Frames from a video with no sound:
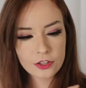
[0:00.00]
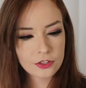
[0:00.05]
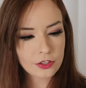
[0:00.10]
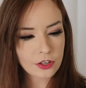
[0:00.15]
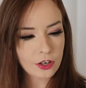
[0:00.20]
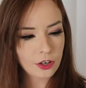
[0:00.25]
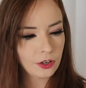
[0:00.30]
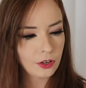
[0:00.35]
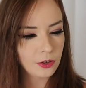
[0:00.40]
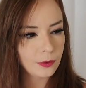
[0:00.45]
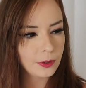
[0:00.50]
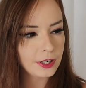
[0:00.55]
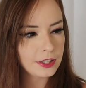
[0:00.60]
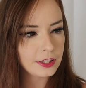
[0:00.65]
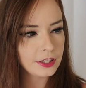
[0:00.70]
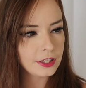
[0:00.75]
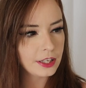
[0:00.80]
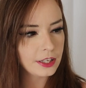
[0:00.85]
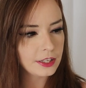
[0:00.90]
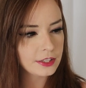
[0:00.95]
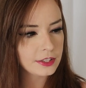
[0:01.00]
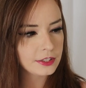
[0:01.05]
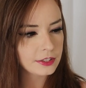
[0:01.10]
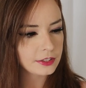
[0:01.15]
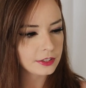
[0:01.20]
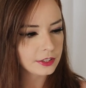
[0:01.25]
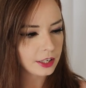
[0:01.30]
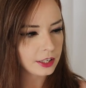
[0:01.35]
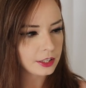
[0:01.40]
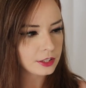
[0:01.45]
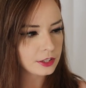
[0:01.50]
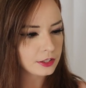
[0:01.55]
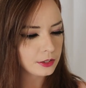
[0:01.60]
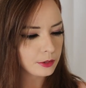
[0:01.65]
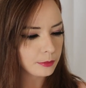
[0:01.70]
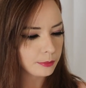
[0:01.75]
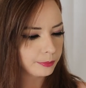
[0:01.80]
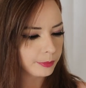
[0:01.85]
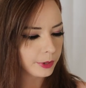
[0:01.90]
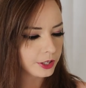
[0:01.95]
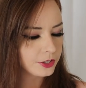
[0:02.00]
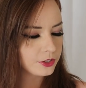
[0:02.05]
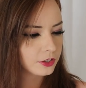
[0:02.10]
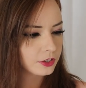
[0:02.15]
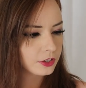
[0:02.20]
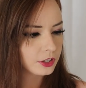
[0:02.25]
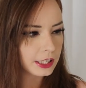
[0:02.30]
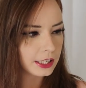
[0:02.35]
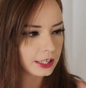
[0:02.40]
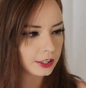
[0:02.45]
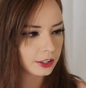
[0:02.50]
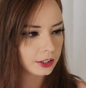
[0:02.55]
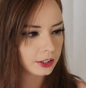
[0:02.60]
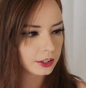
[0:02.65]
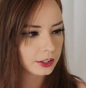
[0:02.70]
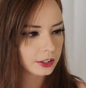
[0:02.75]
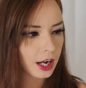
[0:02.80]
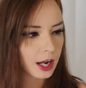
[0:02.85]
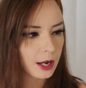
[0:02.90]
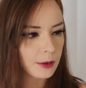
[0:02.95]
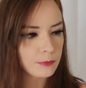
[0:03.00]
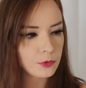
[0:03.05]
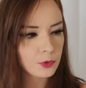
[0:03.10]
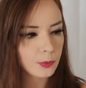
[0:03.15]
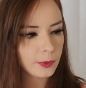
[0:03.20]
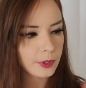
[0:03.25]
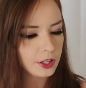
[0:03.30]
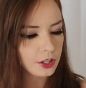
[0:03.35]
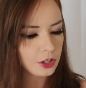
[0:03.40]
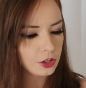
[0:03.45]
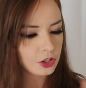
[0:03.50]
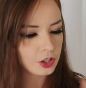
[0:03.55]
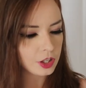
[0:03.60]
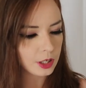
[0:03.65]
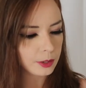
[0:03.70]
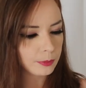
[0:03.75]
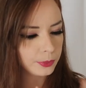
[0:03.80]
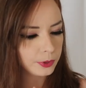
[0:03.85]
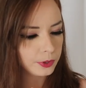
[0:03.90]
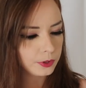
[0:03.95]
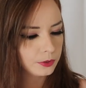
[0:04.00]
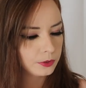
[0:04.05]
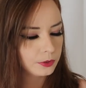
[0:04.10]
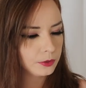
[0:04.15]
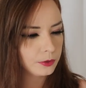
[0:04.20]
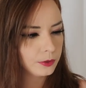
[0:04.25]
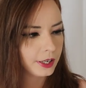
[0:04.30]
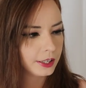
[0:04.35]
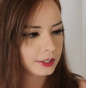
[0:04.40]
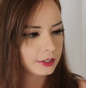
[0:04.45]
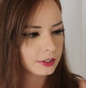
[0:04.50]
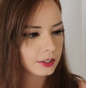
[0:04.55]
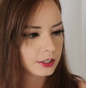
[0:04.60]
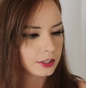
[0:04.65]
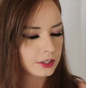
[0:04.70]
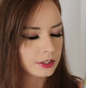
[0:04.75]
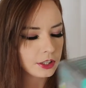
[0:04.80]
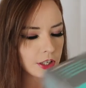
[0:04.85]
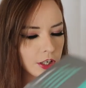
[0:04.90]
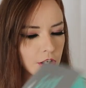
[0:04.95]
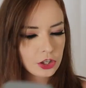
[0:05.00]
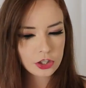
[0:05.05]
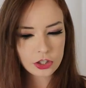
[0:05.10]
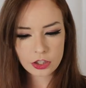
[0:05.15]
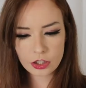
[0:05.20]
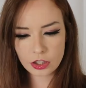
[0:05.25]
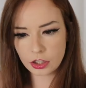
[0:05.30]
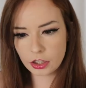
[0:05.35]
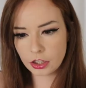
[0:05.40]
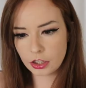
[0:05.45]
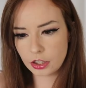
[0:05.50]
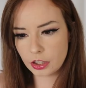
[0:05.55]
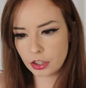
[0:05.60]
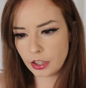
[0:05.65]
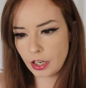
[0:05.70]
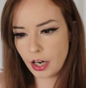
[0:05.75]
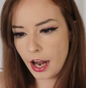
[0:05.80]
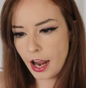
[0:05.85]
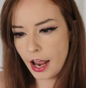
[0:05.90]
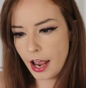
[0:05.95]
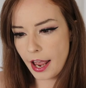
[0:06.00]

So this nice bundle here comes with shampoo and conditioner,